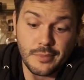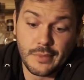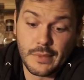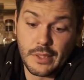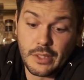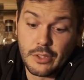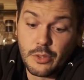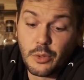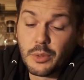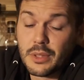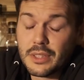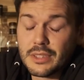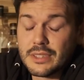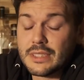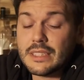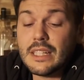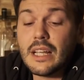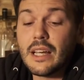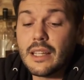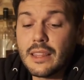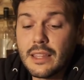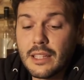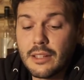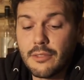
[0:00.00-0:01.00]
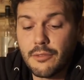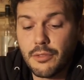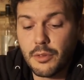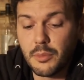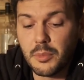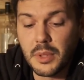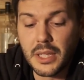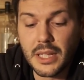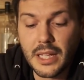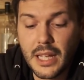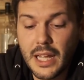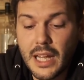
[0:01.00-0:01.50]
So there's nothing for
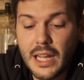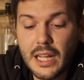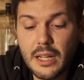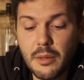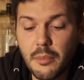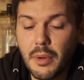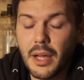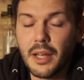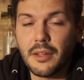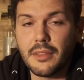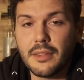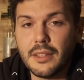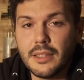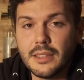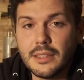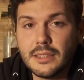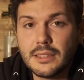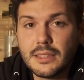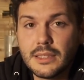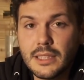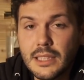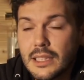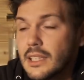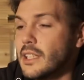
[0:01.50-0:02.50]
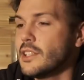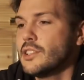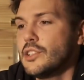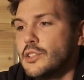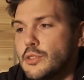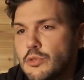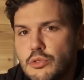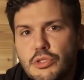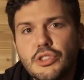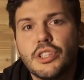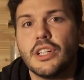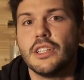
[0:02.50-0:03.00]
me to hate about this, unless
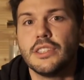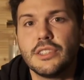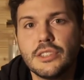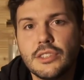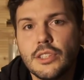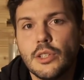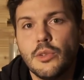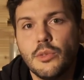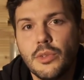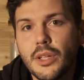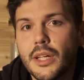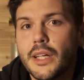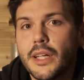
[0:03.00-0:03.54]
you just don't